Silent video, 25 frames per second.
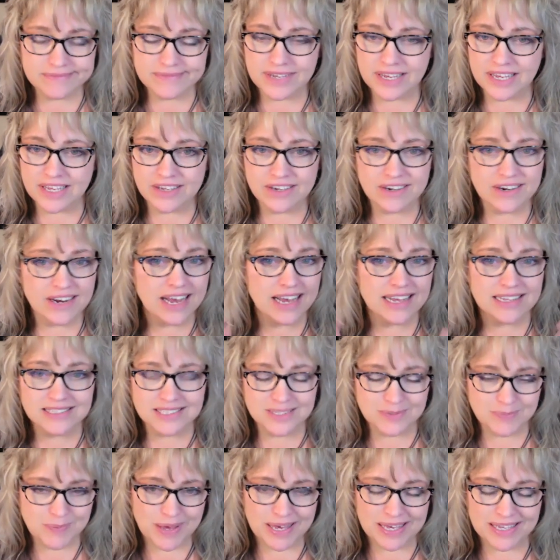in your
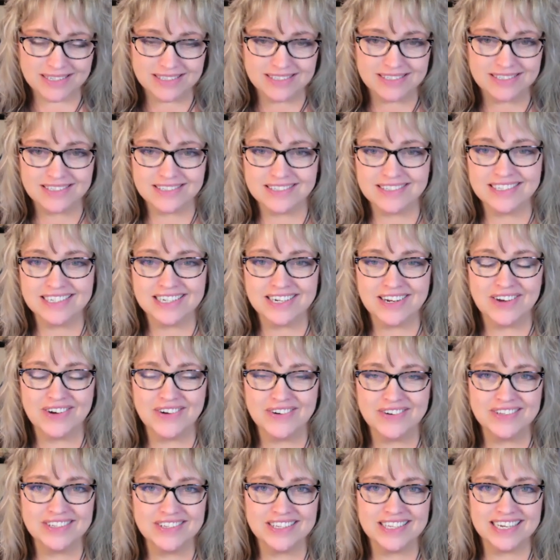headspace, you
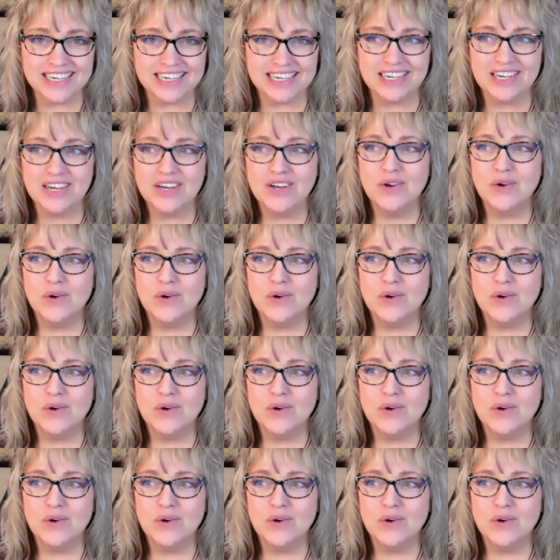know, like